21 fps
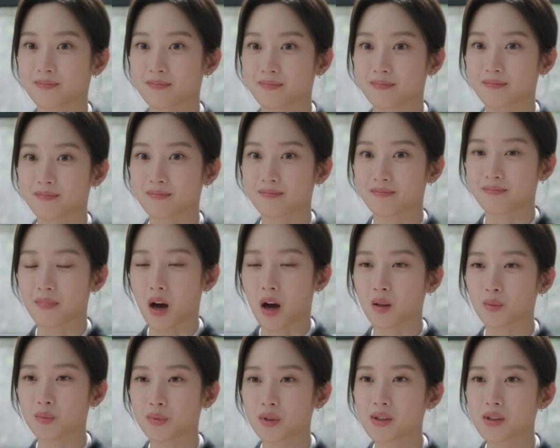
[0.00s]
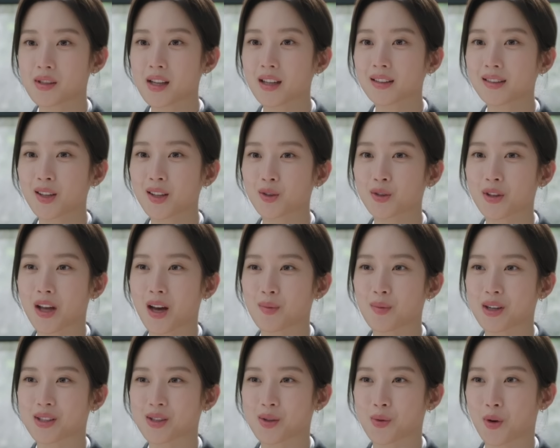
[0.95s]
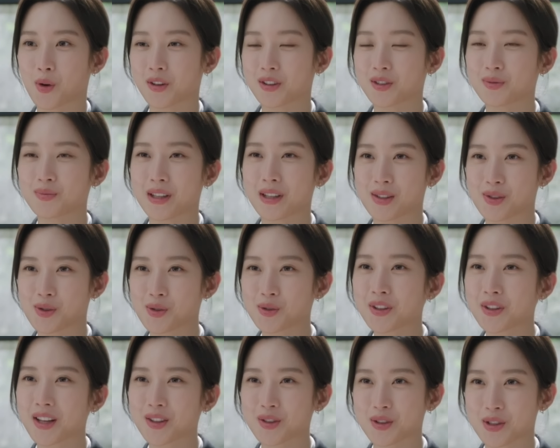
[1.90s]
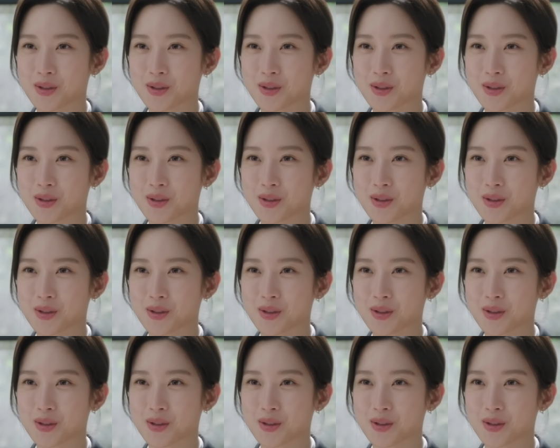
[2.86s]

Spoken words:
Kang Hee-ji had less than a year of work experience,